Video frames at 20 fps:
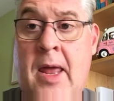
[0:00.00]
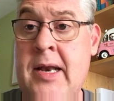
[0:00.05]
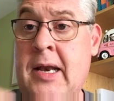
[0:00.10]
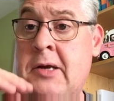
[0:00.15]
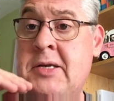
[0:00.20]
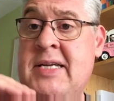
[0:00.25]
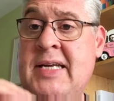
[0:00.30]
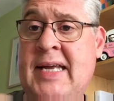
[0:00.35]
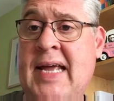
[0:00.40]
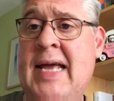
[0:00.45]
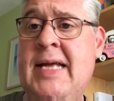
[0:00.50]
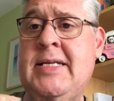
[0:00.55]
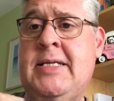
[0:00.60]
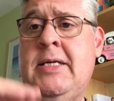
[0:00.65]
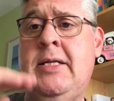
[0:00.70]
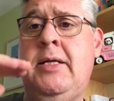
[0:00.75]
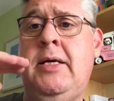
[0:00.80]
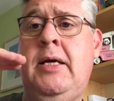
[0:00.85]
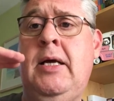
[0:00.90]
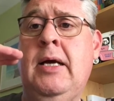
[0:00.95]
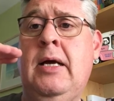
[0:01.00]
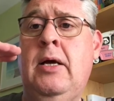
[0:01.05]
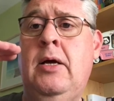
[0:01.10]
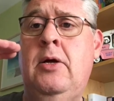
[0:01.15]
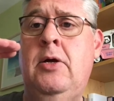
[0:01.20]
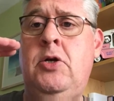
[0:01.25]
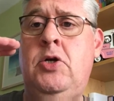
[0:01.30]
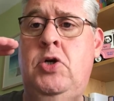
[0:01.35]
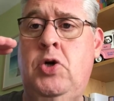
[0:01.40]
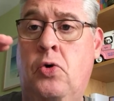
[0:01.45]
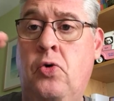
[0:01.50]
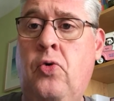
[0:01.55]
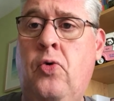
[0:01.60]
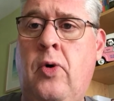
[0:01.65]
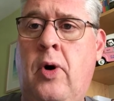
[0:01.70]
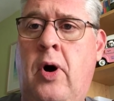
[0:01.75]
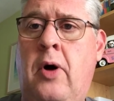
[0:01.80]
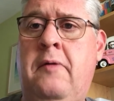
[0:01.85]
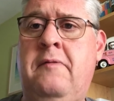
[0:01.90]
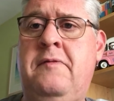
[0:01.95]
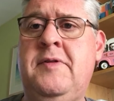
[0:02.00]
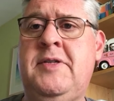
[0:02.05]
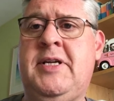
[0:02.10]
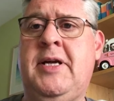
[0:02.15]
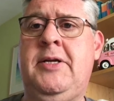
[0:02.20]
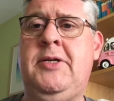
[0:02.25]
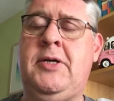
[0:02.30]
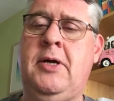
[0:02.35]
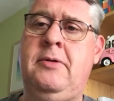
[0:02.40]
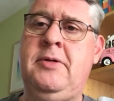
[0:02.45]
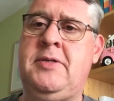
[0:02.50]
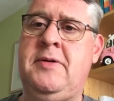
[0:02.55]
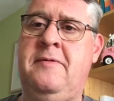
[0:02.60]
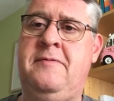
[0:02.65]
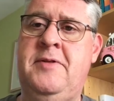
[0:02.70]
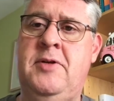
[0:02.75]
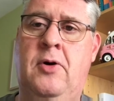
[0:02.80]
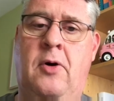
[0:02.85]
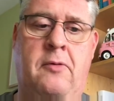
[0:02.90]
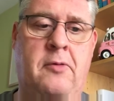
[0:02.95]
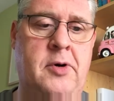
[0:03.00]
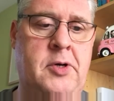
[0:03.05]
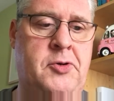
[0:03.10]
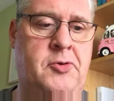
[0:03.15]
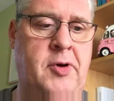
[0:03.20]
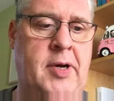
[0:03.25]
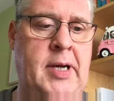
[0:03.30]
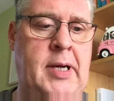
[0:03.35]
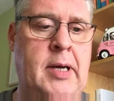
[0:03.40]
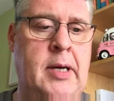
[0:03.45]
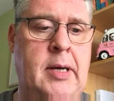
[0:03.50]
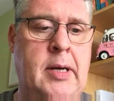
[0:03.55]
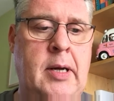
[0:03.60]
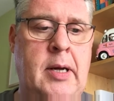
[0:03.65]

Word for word: Now to get to the door of St Joseph's Oratory